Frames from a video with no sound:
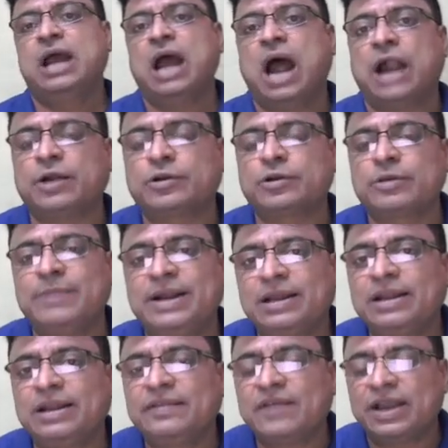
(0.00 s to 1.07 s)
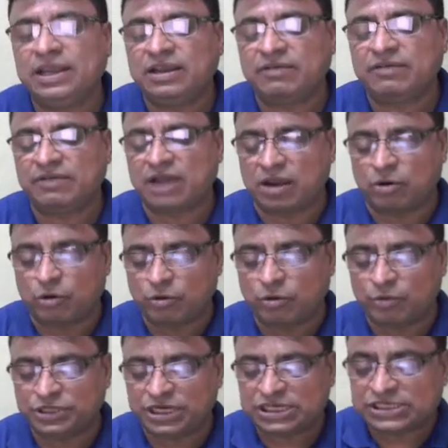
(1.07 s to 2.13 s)
and automatically the
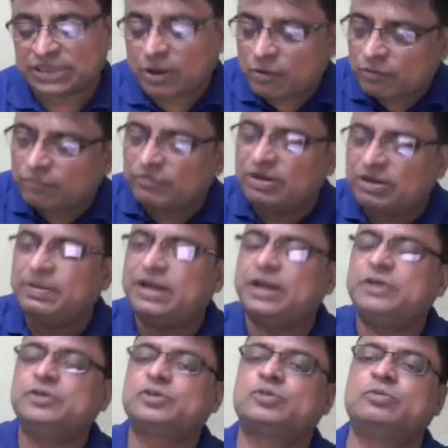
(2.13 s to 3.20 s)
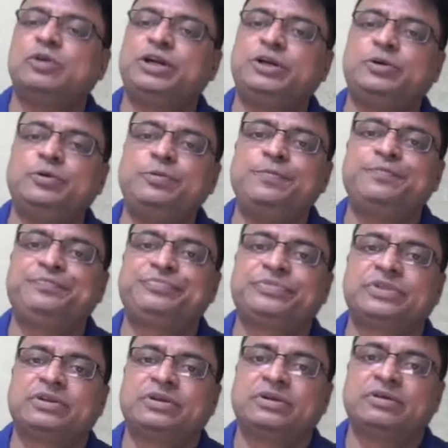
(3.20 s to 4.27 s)
homogeneous now will be reducible into
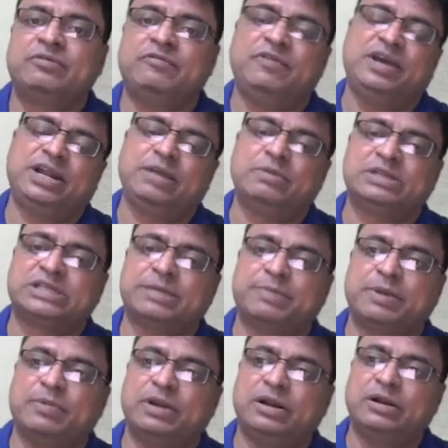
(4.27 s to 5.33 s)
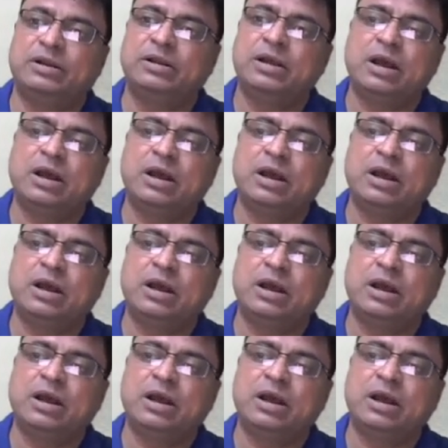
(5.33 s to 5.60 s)
variable separable.